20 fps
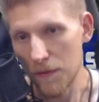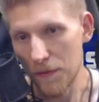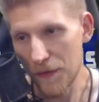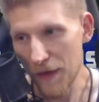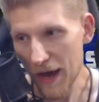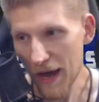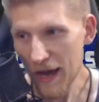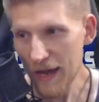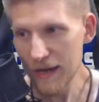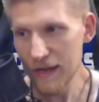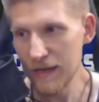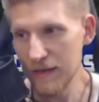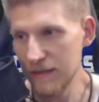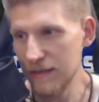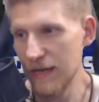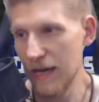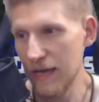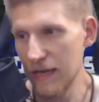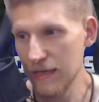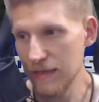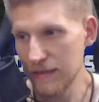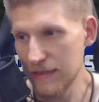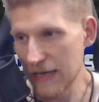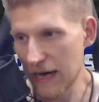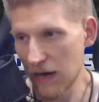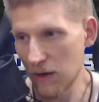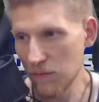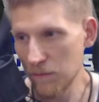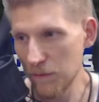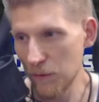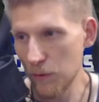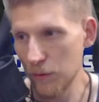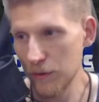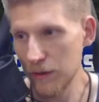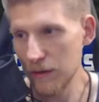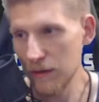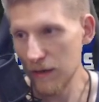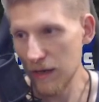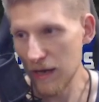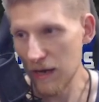That is getting
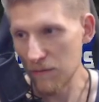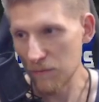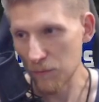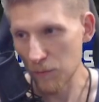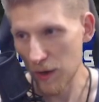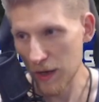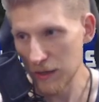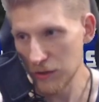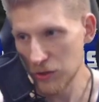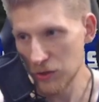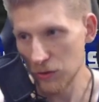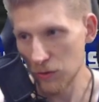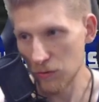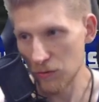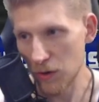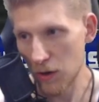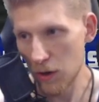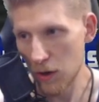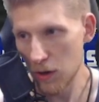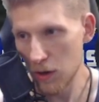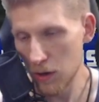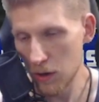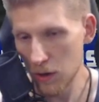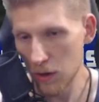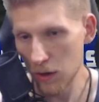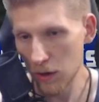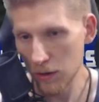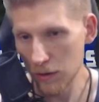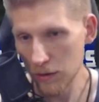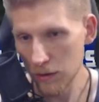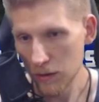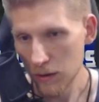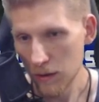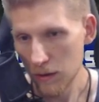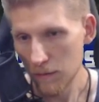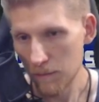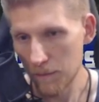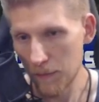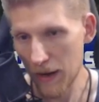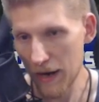downvoted and ratioed hard
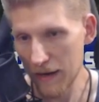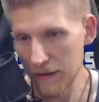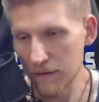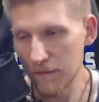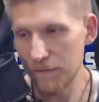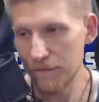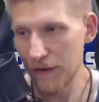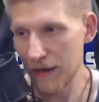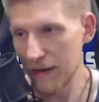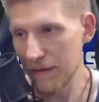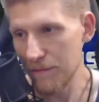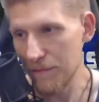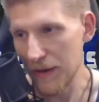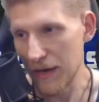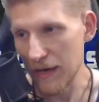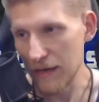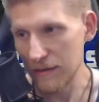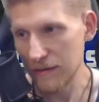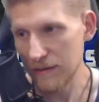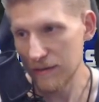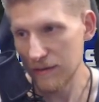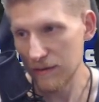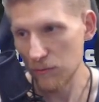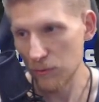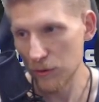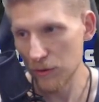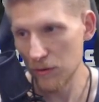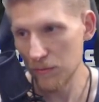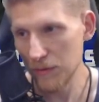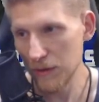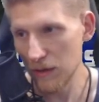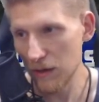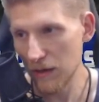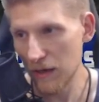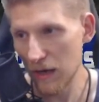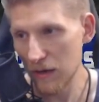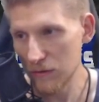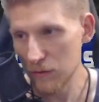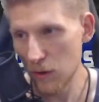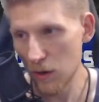by the fan base. We're going to be
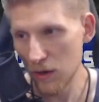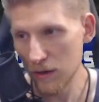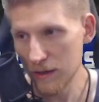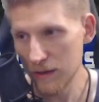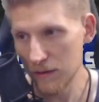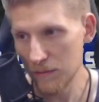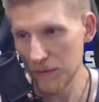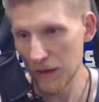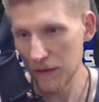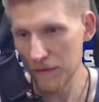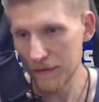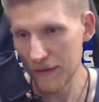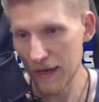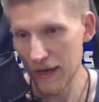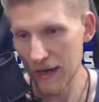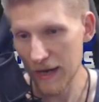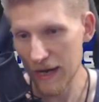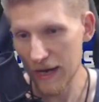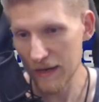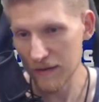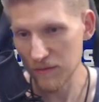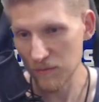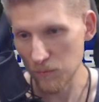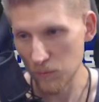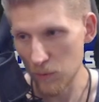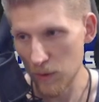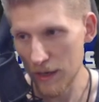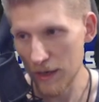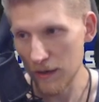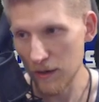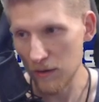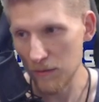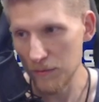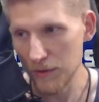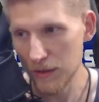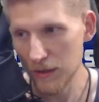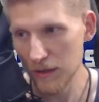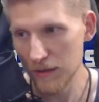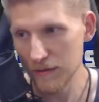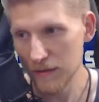talking about that as well,
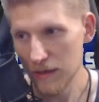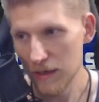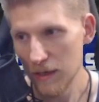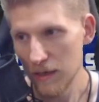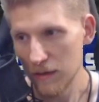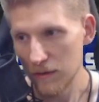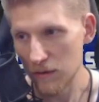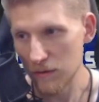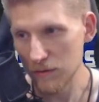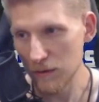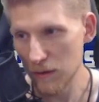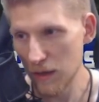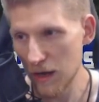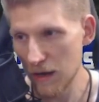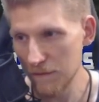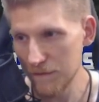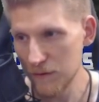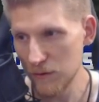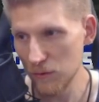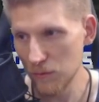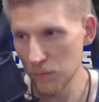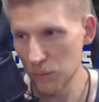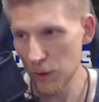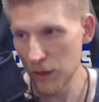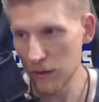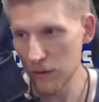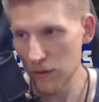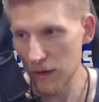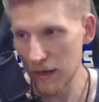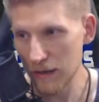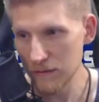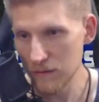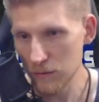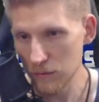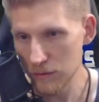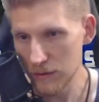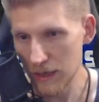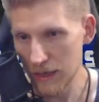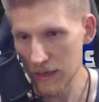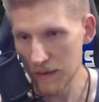because there's a lot of Tomb Raider
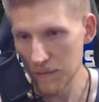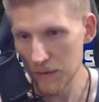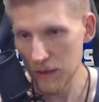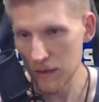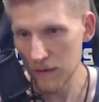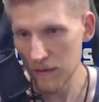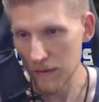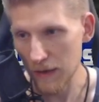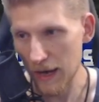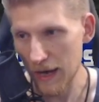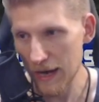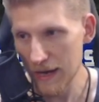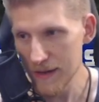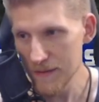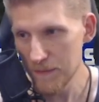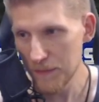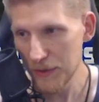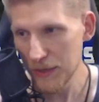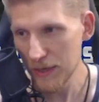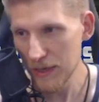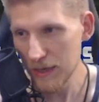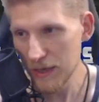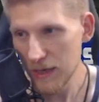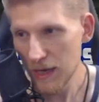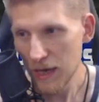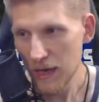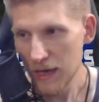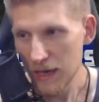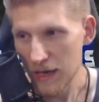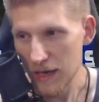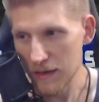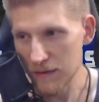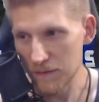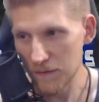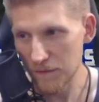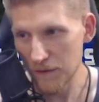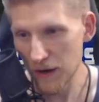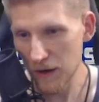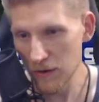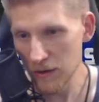entertainment. The IP is
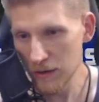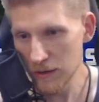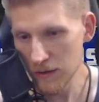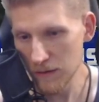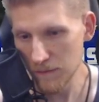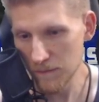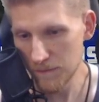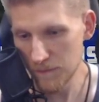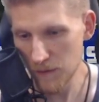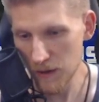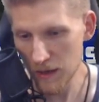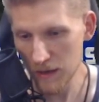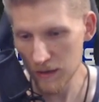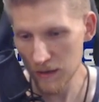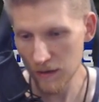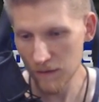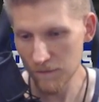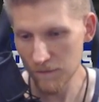in a